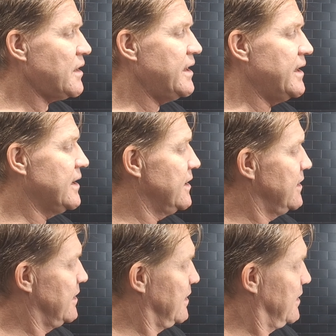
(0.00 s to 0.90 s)

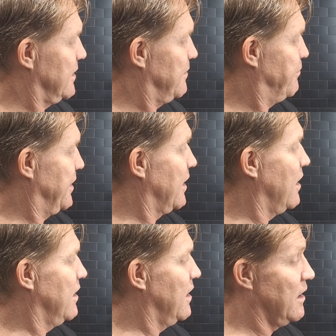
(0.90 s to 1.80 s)
And but
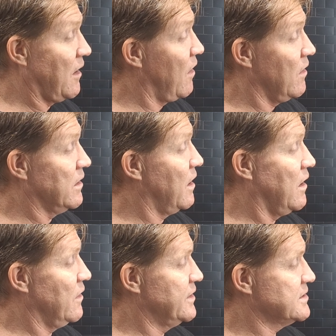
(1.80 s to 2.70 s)
all in
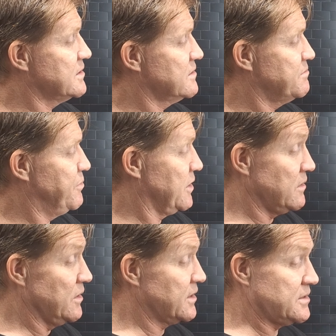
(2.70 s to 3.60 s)
all, this book
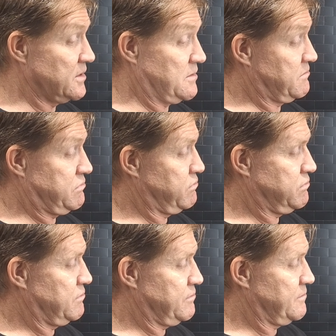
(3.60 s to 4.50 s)
looks
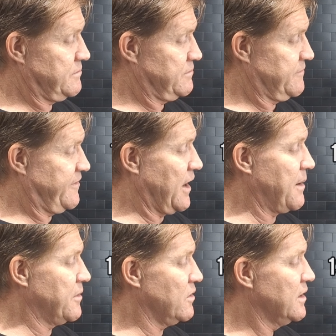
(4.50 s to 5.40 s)

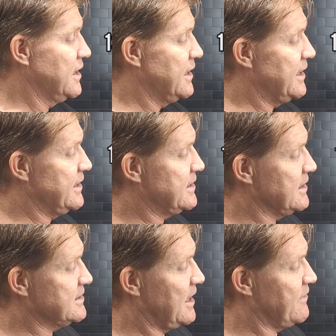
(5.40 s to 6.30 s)
phenomenal. It
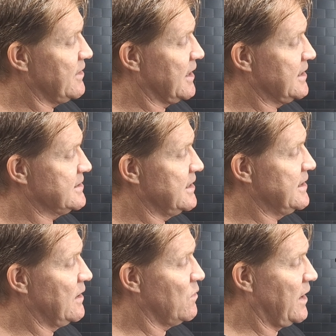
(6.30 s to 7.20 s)
does have, like I said,
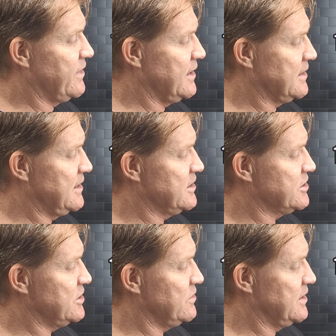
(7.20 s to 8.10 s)
that I think the
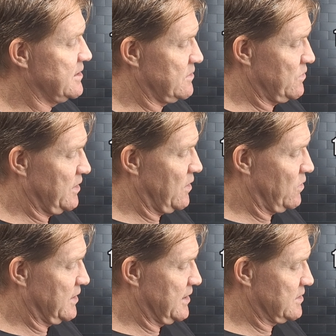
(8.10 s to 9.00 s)
issue that really
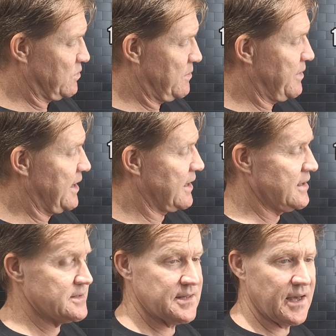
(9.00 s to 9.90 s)
holding this one back
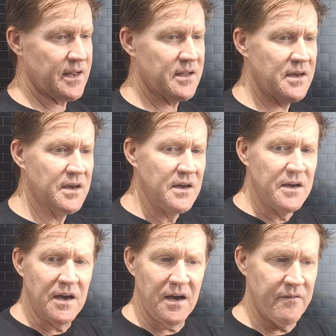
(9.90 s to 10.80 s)
is that
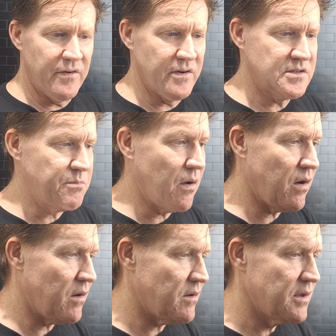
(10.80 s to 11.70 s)
very
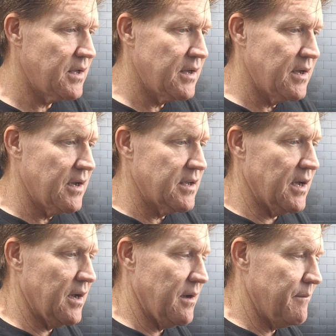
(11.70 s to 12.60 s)
small
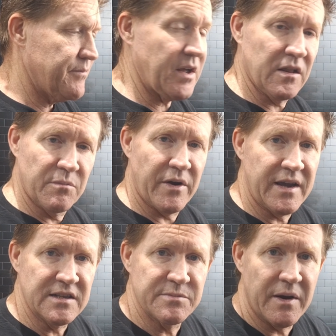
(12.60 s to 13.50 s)
color
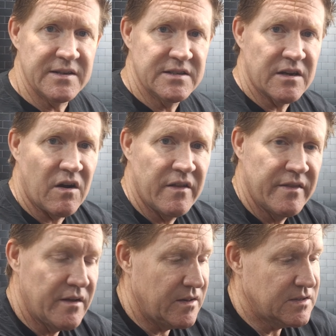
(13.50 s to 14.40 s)
breaking spine tick
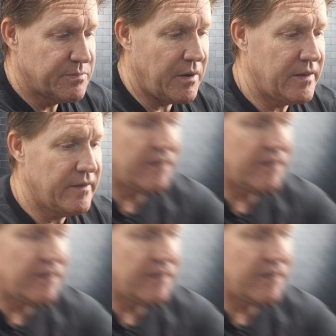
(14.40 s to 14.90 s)
on the spine